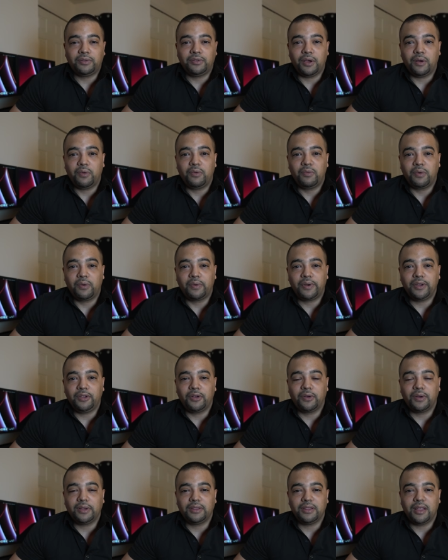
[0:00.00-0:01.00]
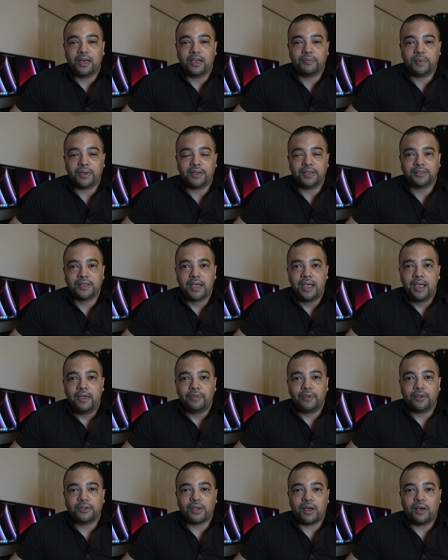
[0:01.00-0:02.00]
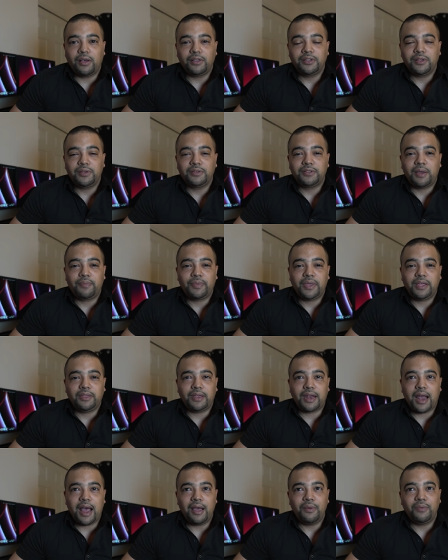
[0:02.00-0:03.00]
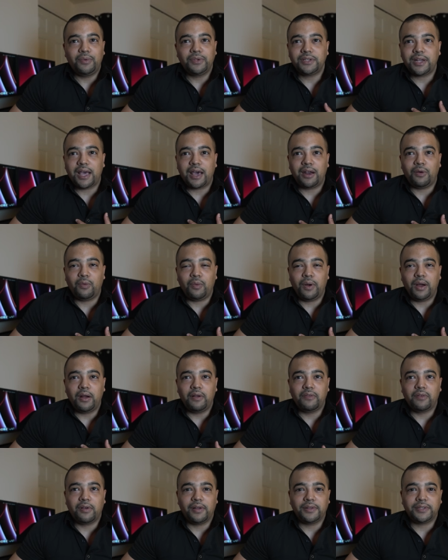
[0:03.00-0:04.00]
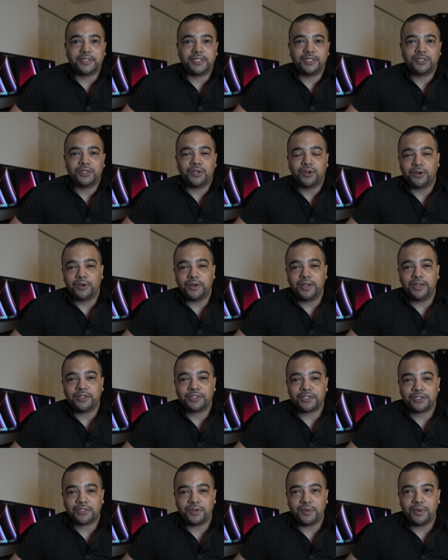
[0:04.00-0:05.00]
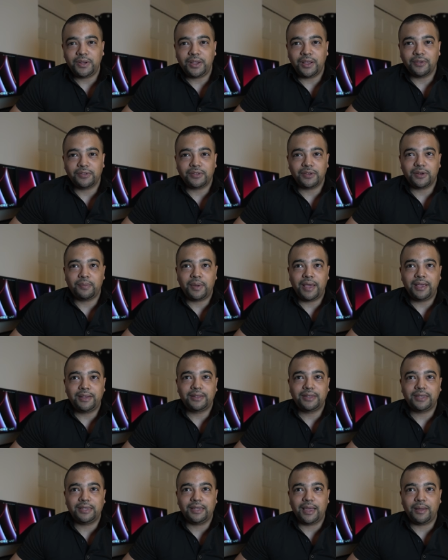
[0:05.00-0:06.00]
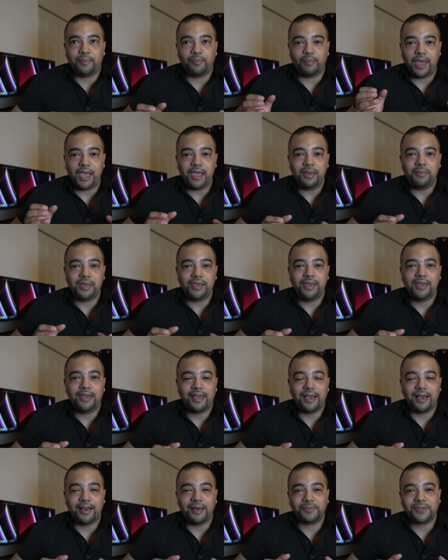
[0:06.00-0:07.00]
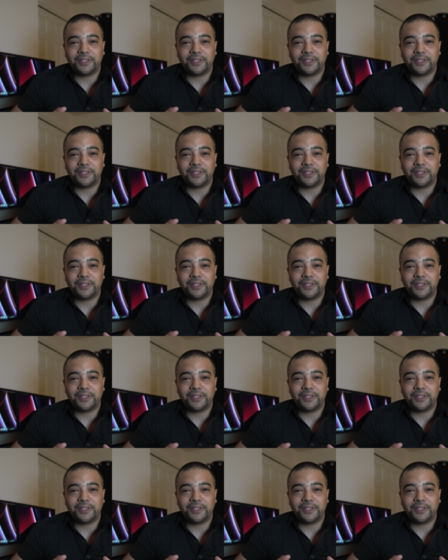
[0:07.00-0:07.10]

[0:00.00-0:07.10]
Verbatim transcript: don't worry, you're in luck because there's also something that I was not aware of called Centurion Studios that are basically like baby um,